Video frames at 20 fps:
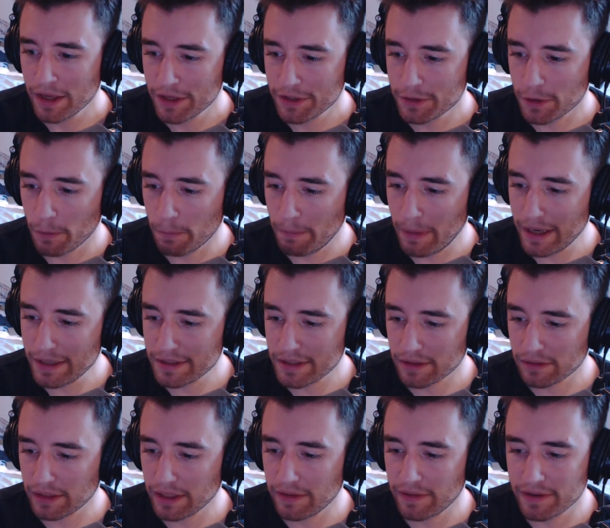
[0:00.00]
So
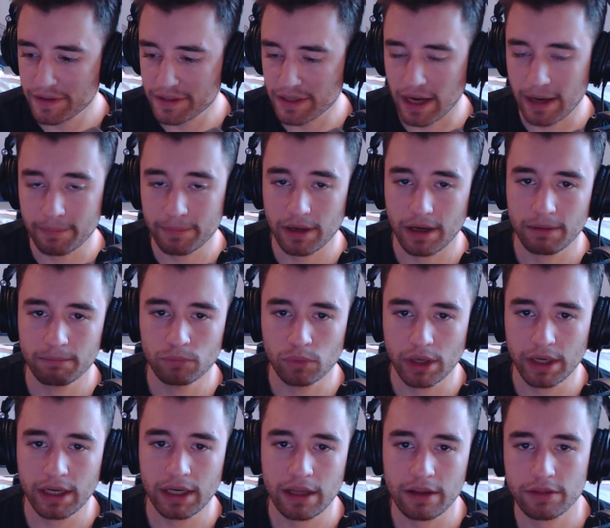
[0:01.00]
basically, I'm
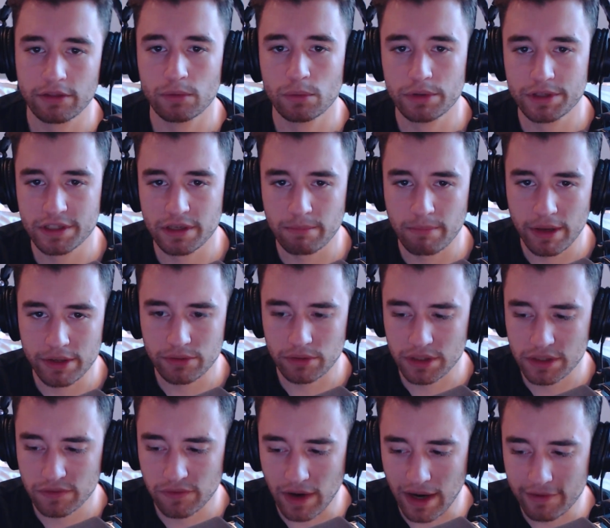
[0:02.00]
running it through a
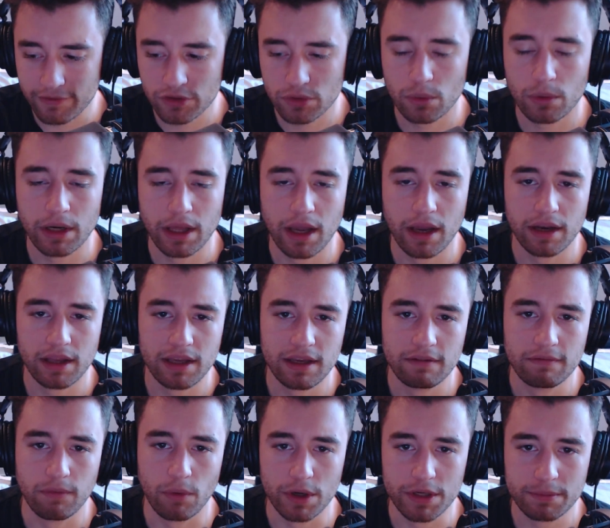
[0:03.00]
Symmetrix
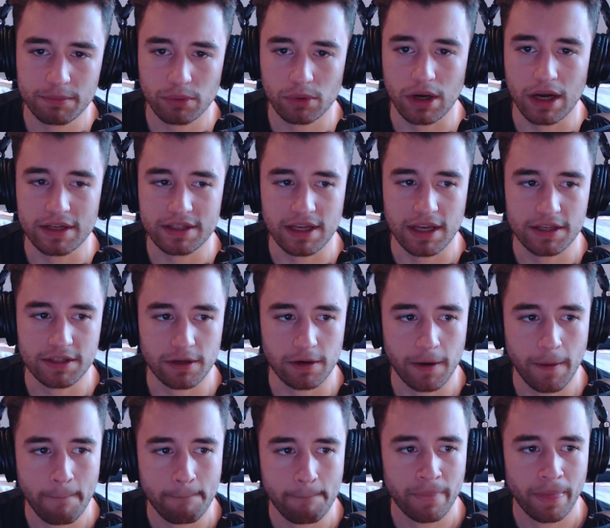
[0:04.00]
528E voice
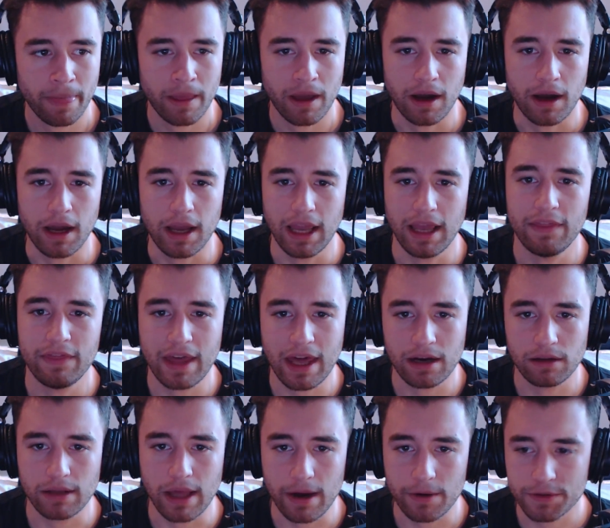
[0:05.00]
processor, and
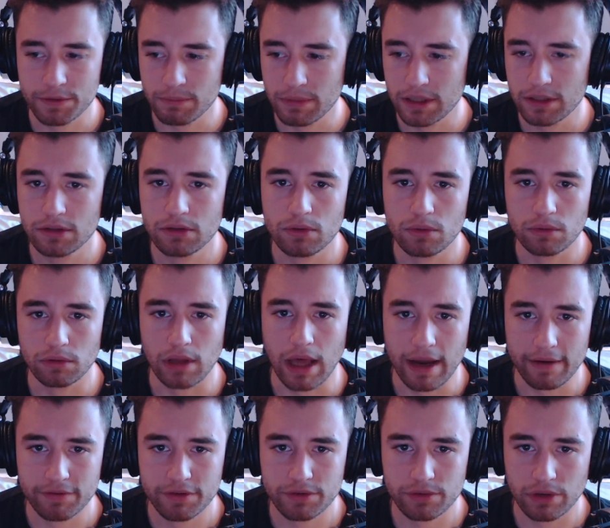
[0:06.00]
that allows me to
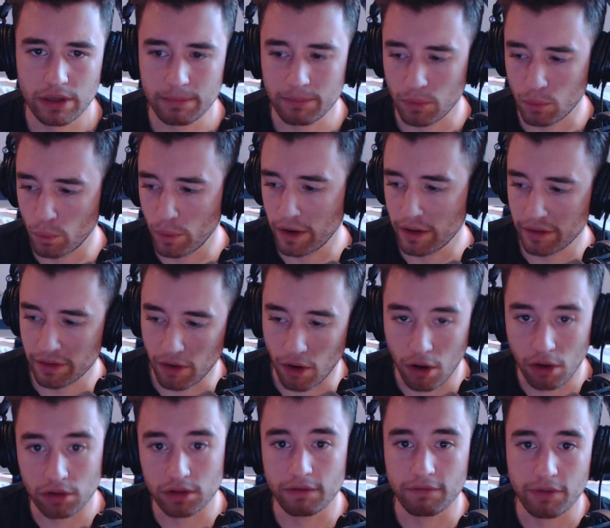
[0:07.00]
live stream with
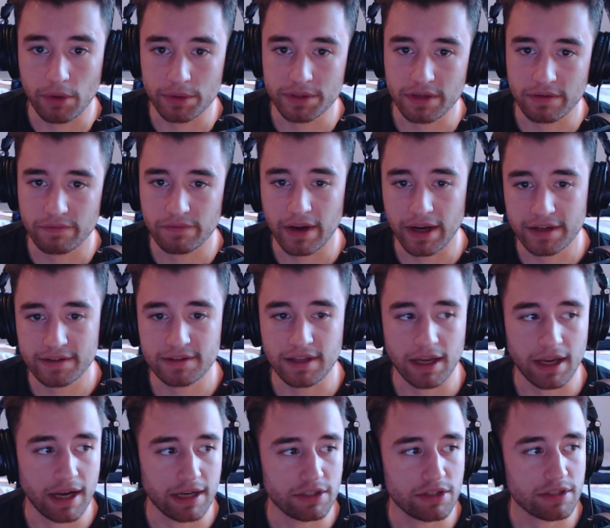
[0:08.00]
all of those effects
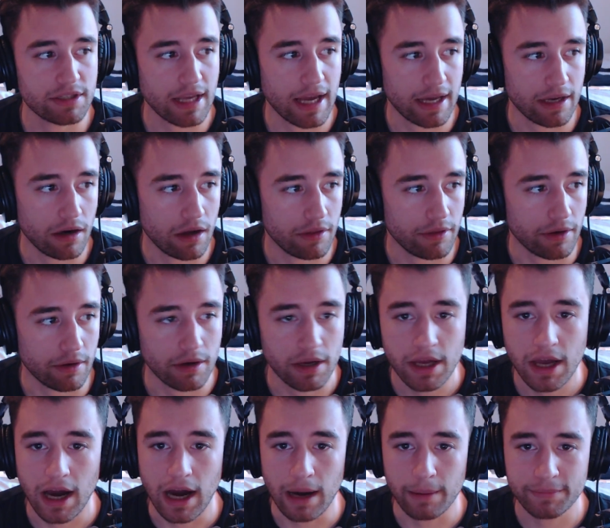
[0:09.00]
that I just had on there.
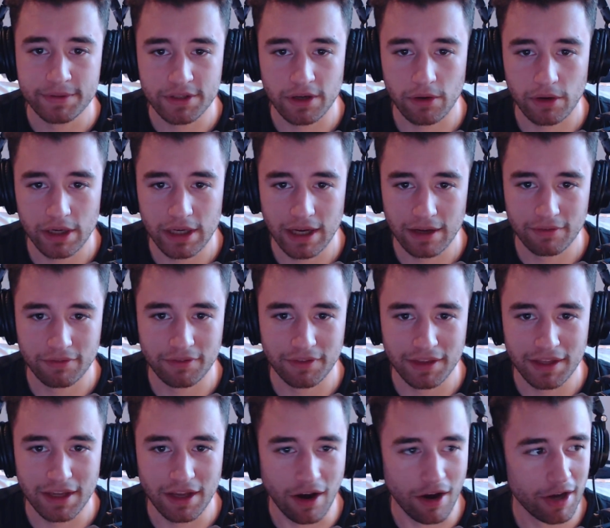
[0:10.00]
I'm sorry if
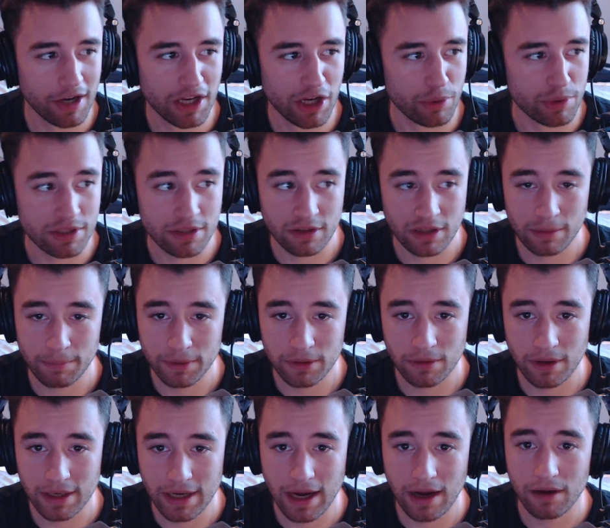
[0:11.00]
the audio is clipping
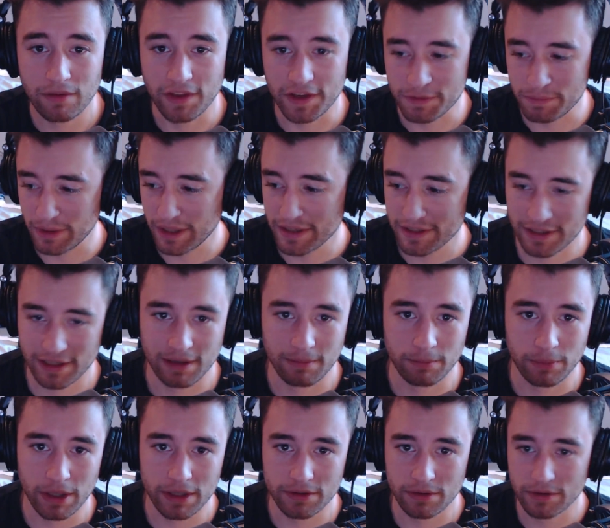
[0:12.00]
right now. That's because the
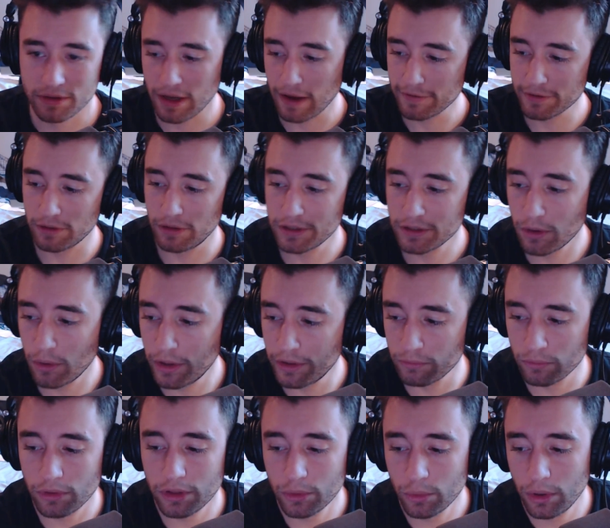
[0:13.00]
compressor is off. So let's go ahead
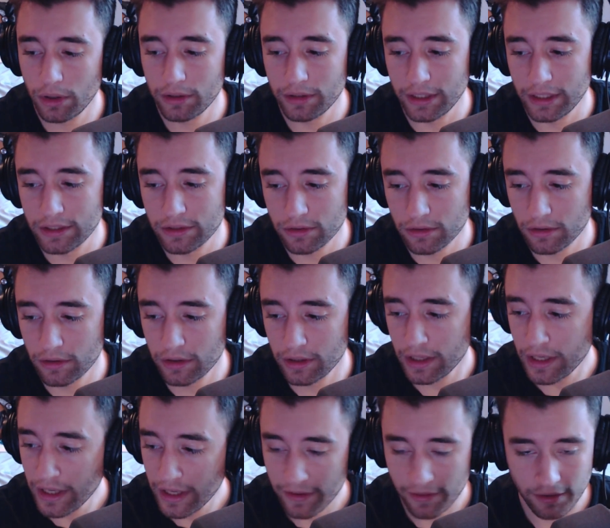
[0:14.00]
and really quickly
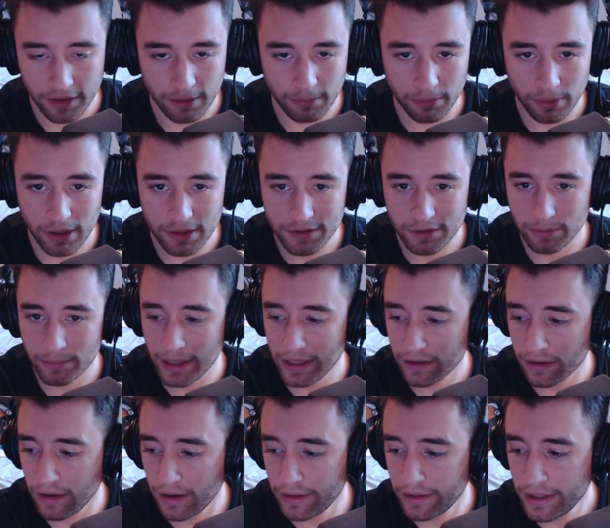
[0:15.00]
turn the compressor
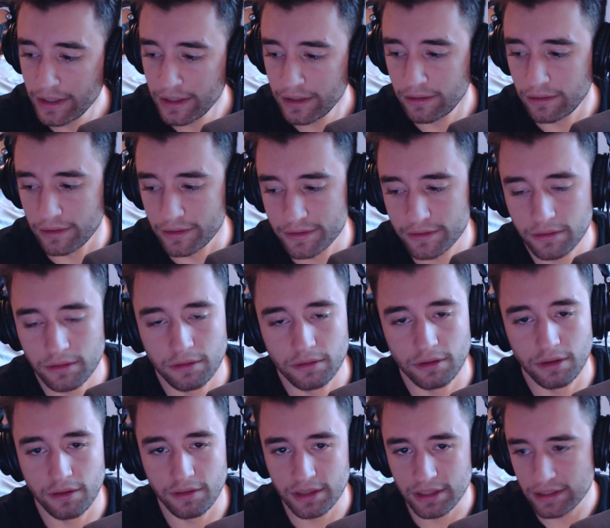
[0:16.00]
back on. Let's
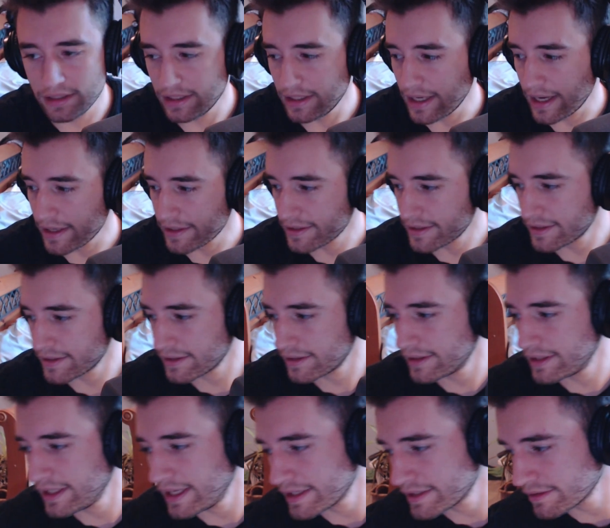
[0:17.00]
turn the
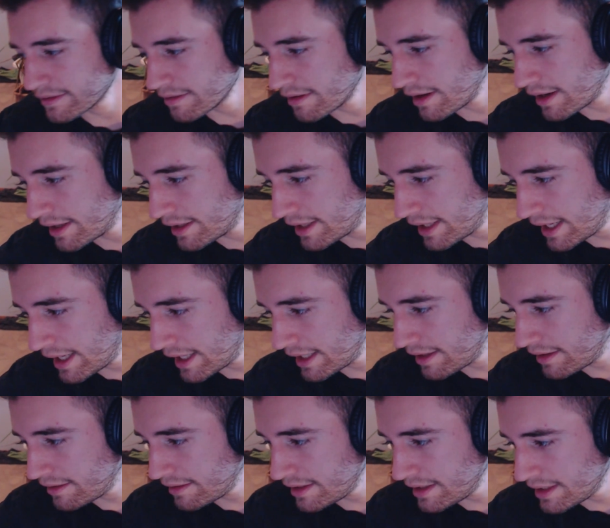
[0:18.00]
de-esser on
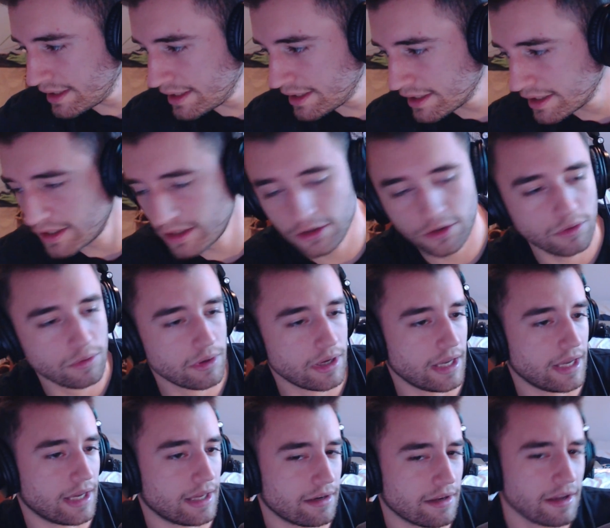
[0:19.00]
and the EQ,
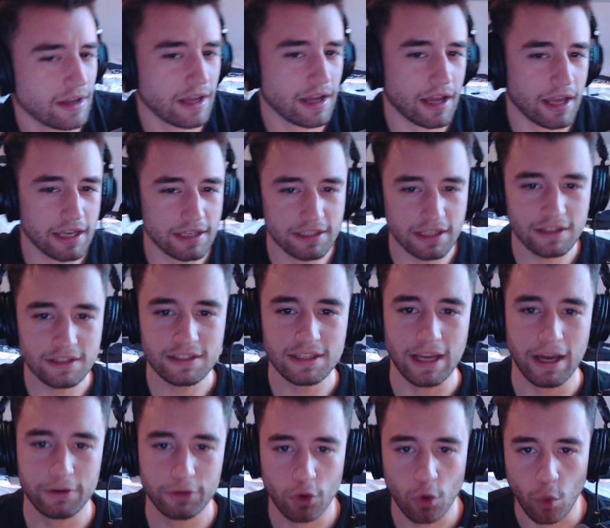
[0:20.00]
and it does
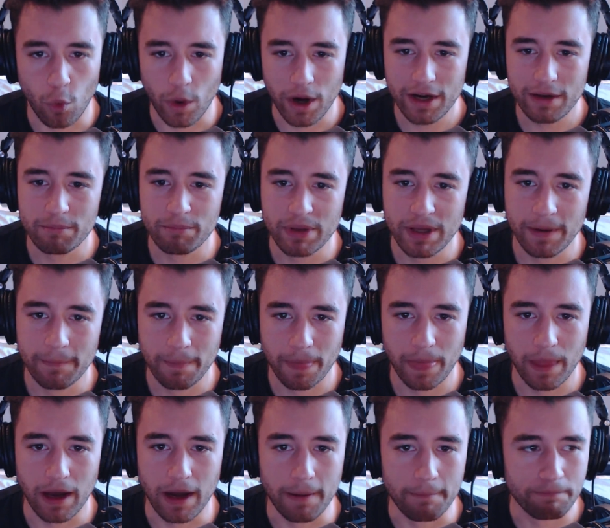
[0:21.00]
sound quite a bit
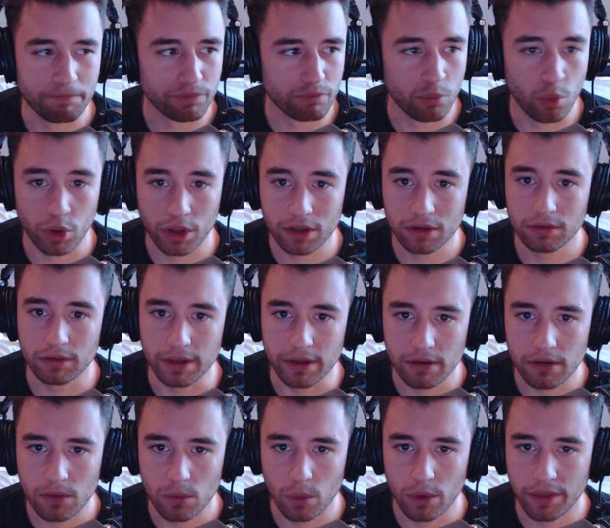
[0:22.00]
more
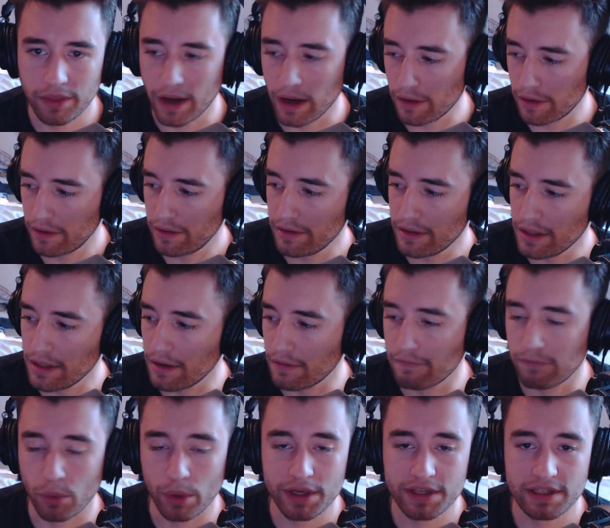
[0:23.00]
clear without the
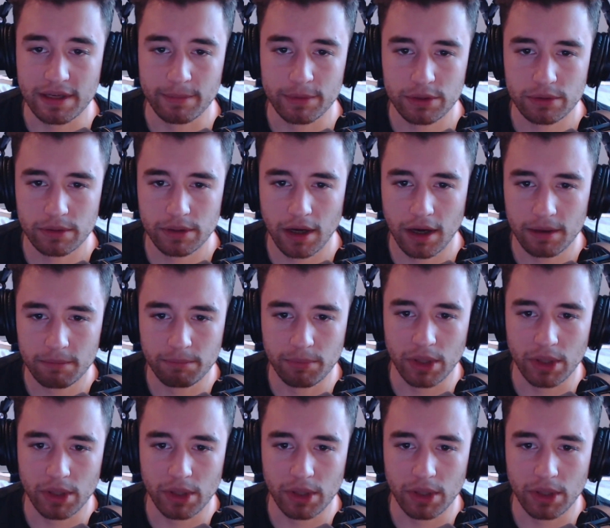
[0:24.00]
voice symmetry on.